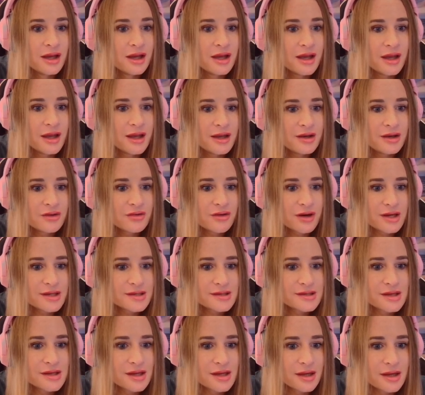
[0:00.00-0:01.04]

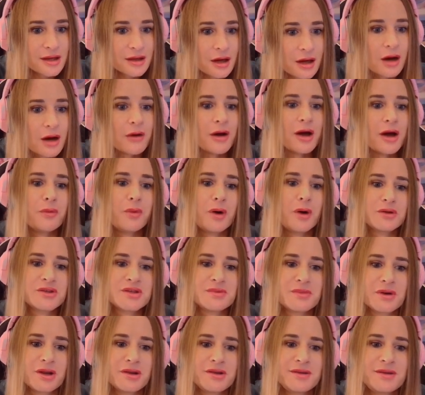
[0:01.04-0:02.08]
Interesting. Oh, a wild
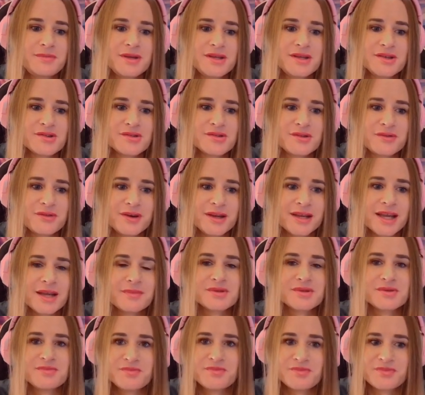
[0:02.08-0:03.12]
symbol only appears during the free
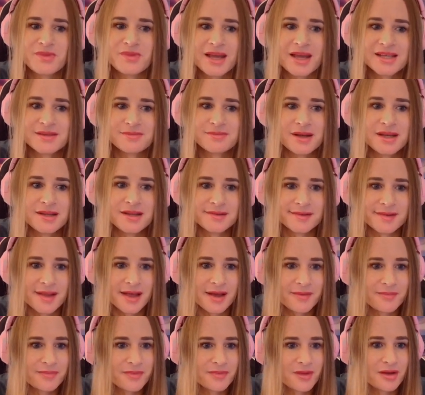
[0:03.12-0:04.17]
games. That explains that.
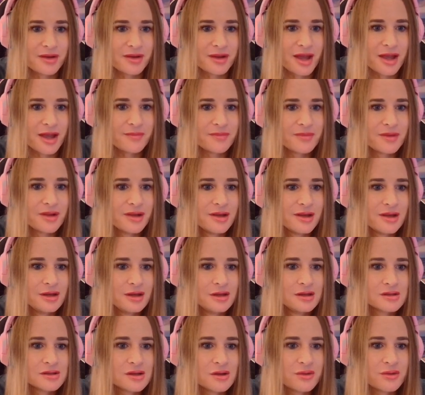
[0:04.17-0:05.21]
Okay.
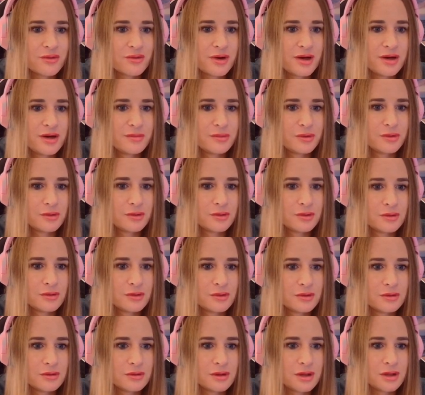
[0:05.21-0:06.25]
So 3 or
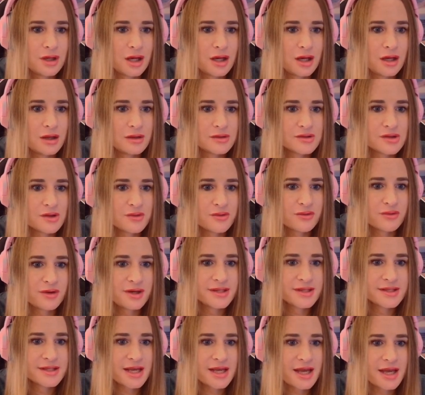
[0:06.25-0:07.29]
more. So 3
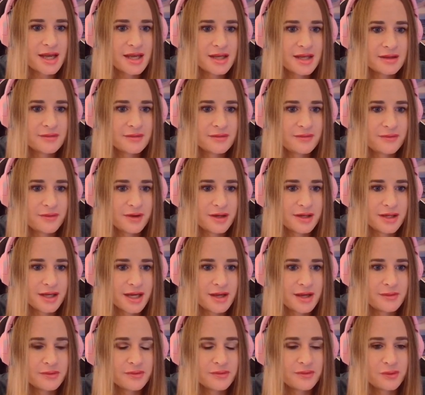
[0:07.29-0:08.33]
is 10 free
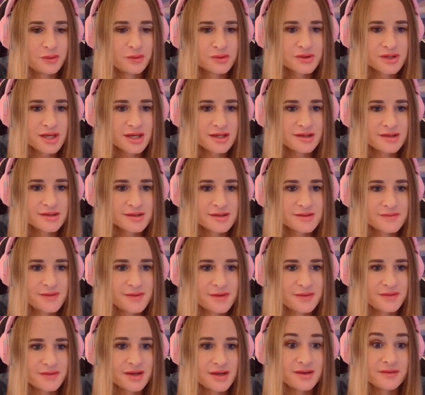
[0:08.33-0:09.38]
games, 4 scatters is
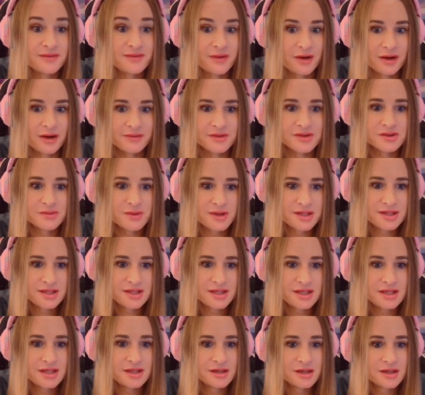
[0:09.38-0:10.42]
15, 5 is 20.